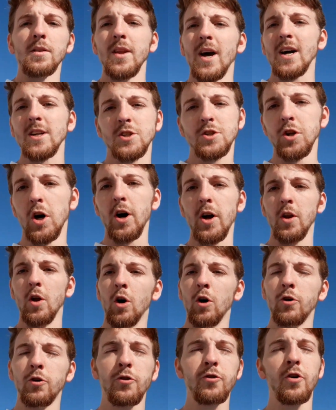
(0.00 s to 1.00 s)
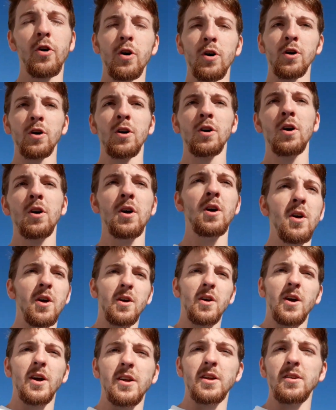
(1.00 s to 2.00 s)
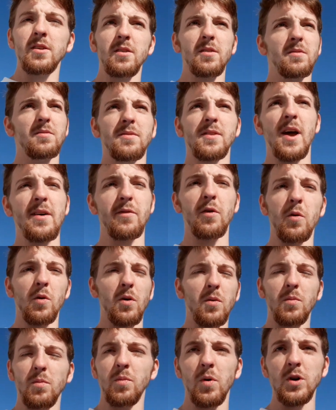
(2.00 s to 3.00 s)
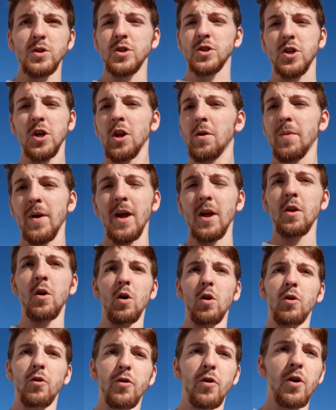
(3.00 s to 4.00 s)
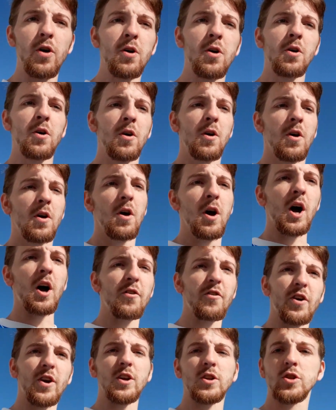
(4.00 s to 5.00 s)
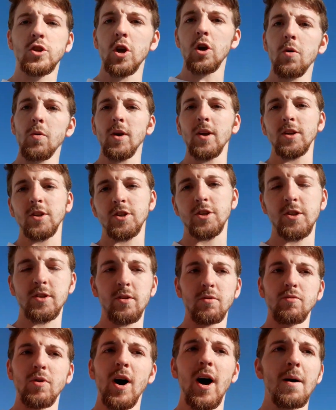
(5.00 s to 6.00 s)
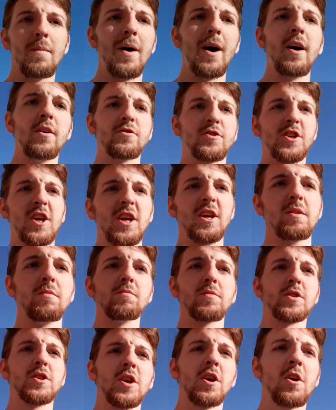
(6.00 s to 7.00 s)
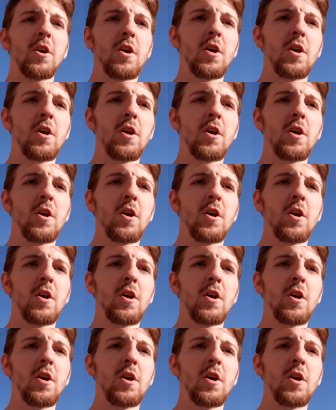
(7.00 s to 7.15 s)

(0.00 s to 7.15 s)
That's not enough. It never was going to be enough. I think two is the right amount of teams.